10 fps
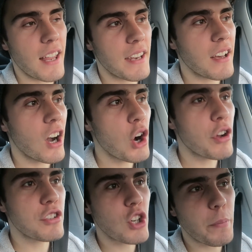Then I'll
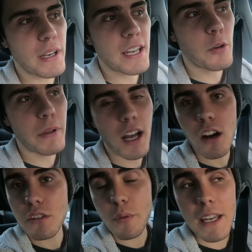go shopping and it'll be like,
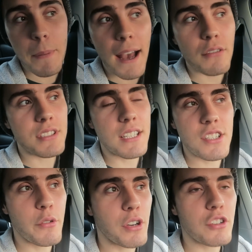oh, £20. Then
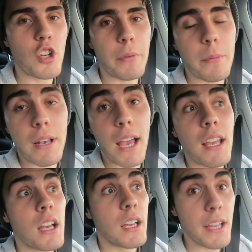Zoe will go shopping and it'll be like,
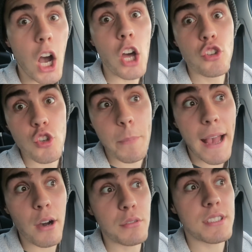
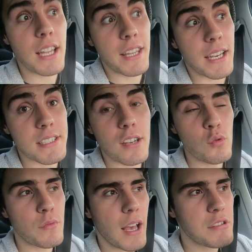£100. And then it's like,
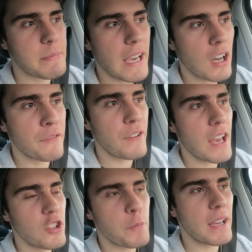oh, that was a bit
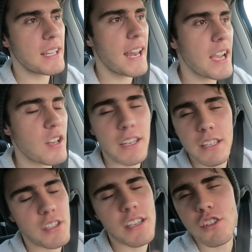unfair. You pay the next, and
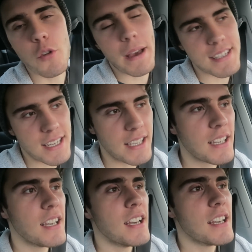it's too messy.
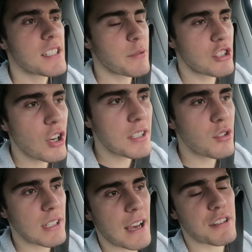So we tried to
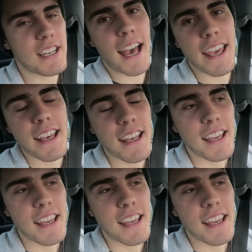sort it out today.